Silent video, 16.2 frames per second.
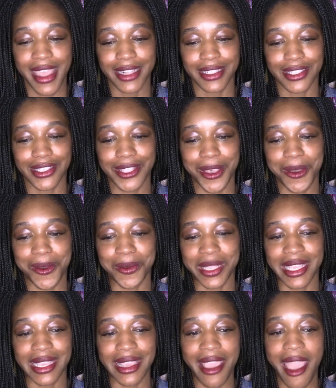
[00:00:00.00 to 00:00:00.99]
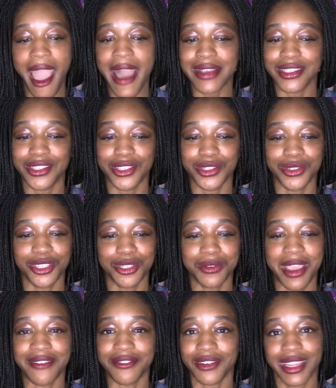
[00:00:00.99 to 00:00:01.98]
and so he has to
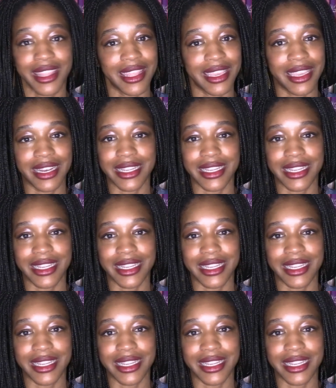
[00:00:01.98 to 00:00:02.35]
do everything